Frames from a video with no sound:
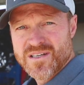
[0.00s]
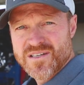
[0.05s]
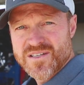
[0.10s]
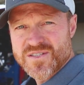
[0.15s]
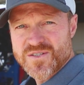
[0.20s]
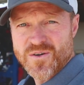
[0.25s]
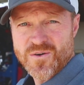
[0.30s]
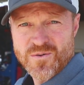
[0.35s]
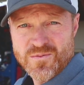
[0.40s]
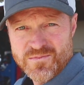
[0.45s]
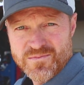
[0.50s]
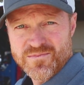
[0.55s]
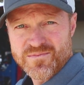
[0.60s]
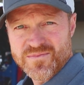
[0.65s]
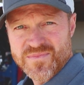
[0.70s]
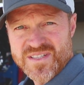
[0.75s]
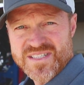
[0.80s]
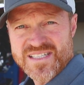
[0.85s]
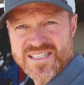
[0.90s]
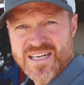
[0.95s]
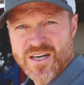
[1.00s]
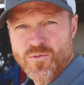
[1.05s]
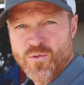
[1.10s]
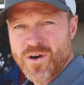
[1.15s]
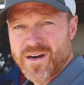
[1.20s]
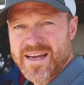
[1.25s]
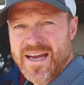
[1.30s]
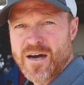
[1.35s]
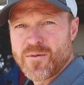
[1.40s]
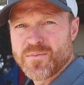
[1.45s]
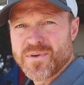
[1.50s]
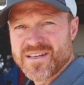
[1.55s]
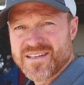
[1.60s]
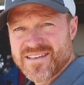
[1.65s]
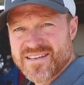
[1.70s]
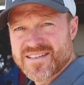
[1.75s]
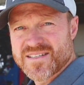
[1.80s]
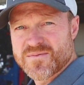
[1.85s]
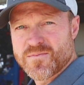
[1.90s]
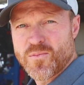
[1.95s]
So this is going to work out, but
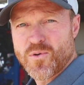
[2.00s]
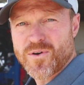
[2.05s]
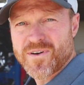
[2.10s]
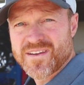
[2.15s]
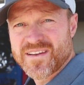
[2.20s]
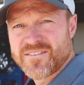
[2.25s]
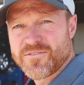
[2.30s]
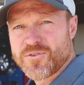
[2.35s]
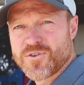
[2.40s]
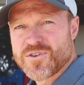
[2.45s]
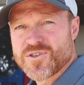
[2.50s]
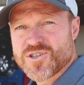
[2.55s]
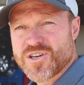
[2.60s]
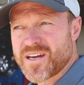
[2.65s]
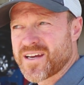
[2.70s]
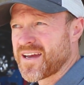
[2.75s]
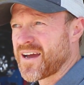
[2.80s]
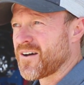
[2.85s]
it is an important thing for you to check